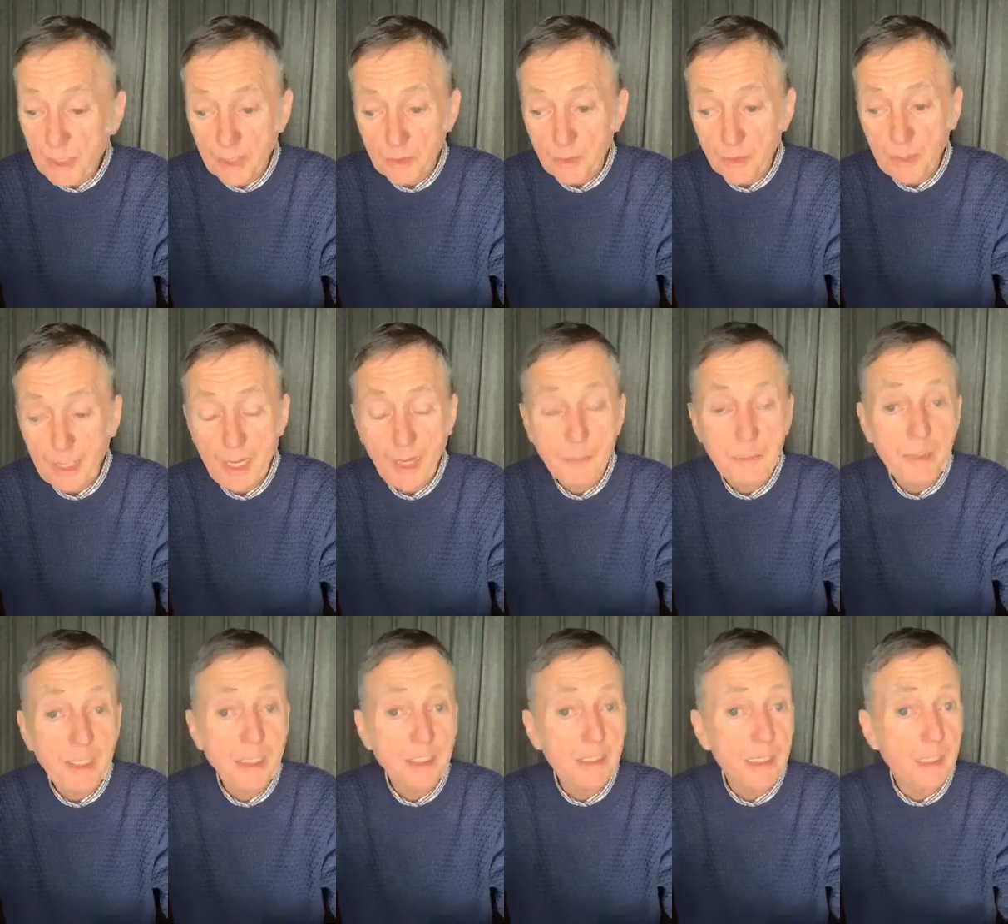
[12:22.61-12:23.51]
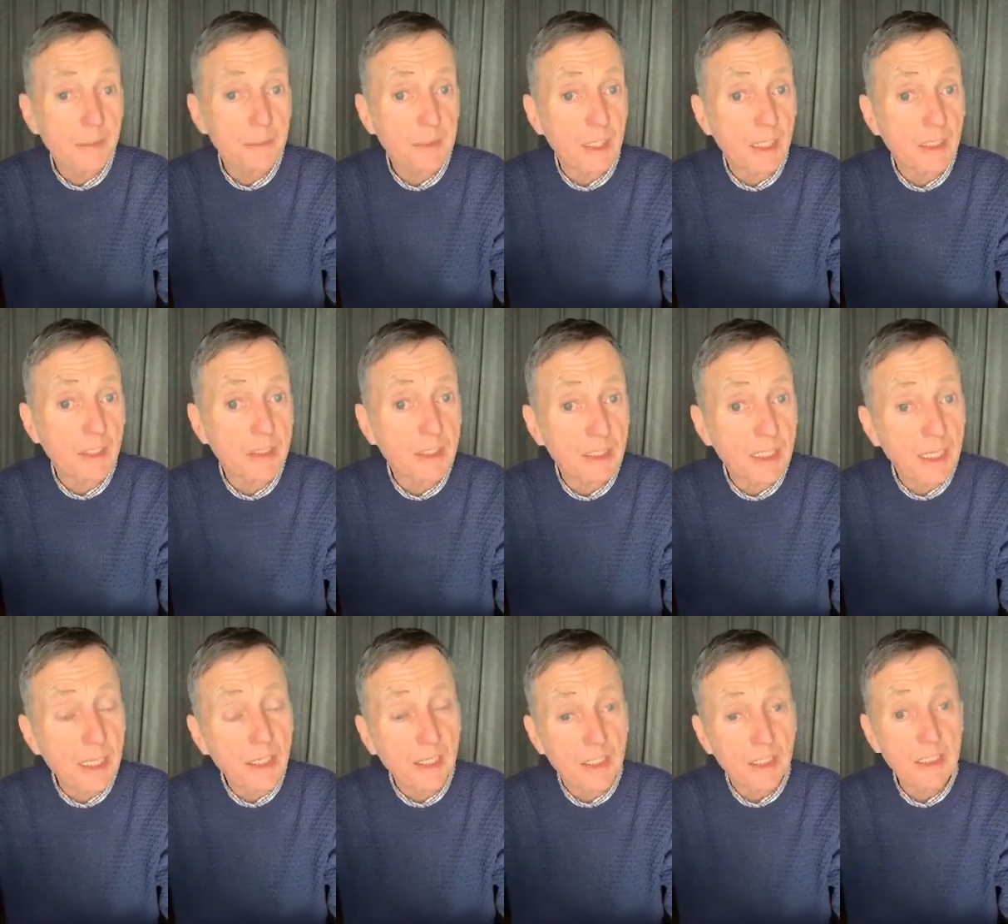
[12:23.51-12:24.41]
I don't know how many times I can
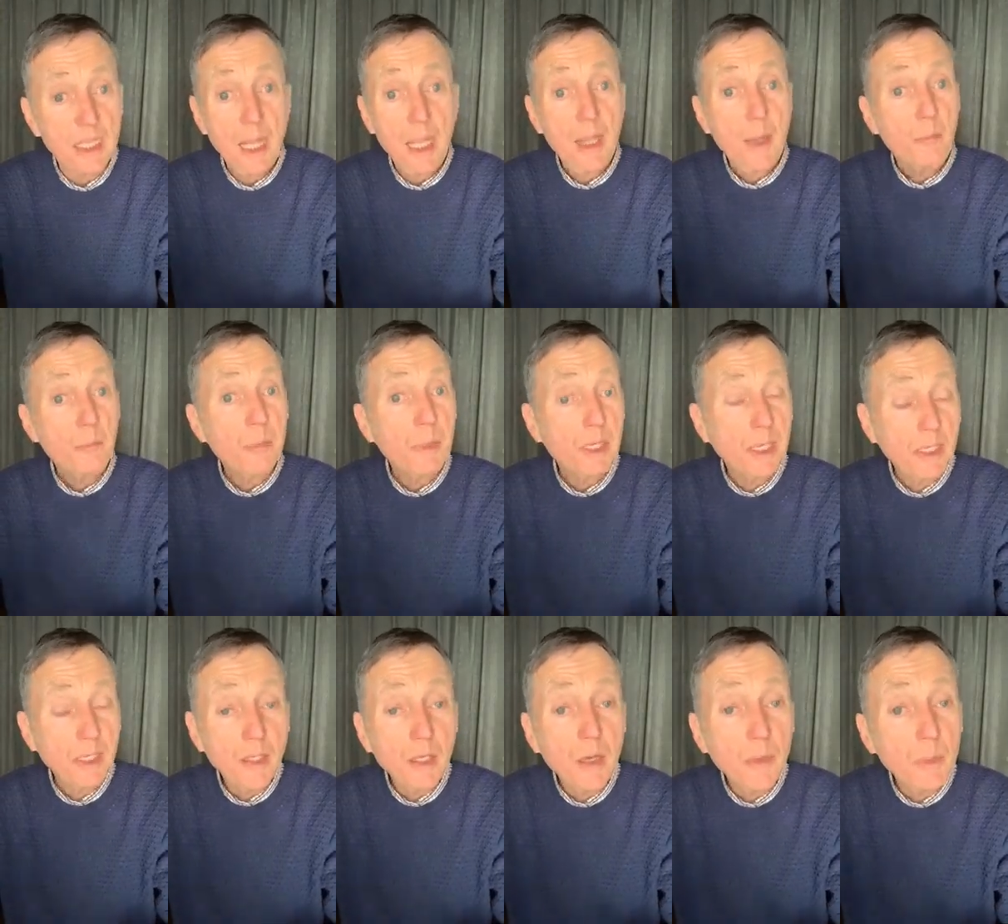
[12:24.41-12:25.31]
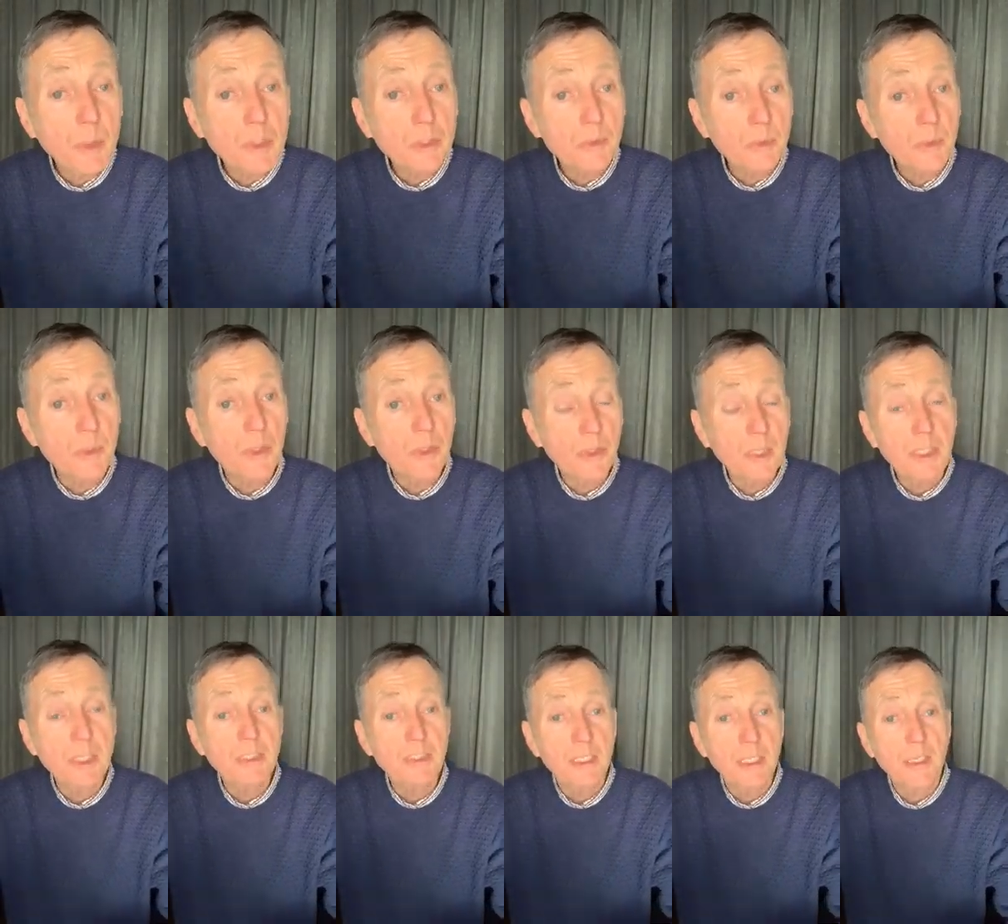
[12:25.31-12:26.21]
say this, but I can go on to other
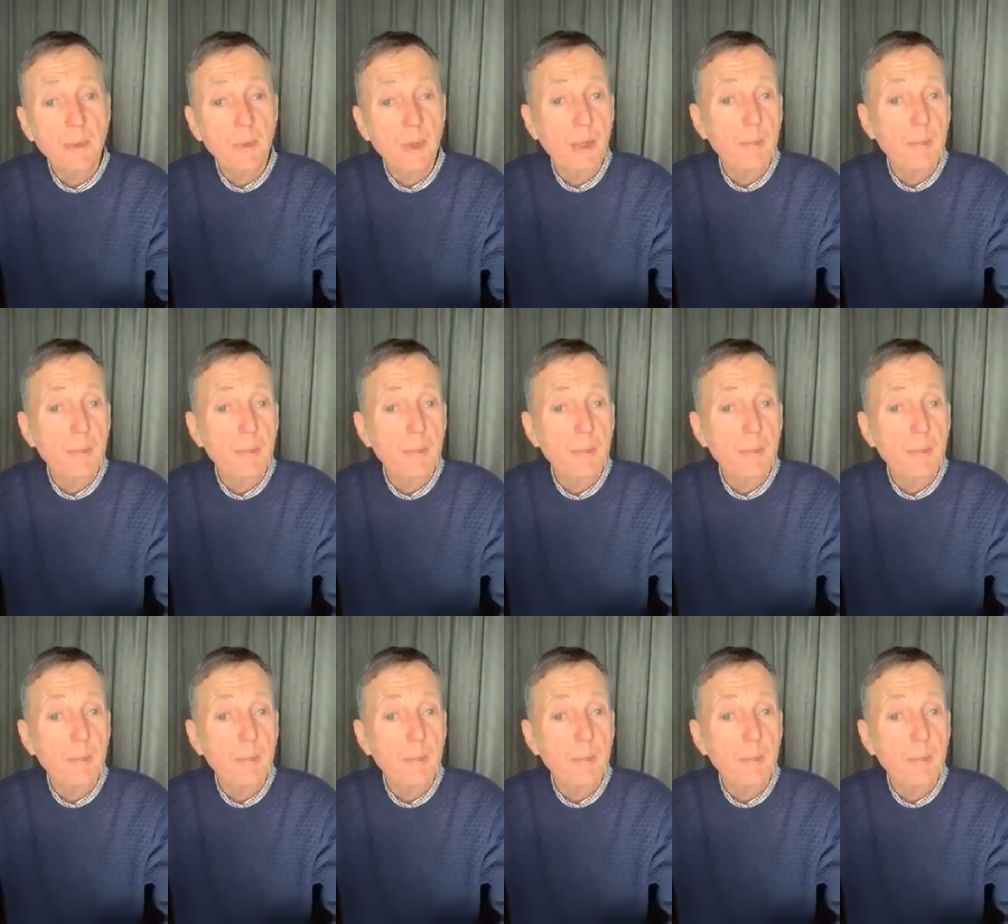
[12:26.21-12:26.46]
things anyway.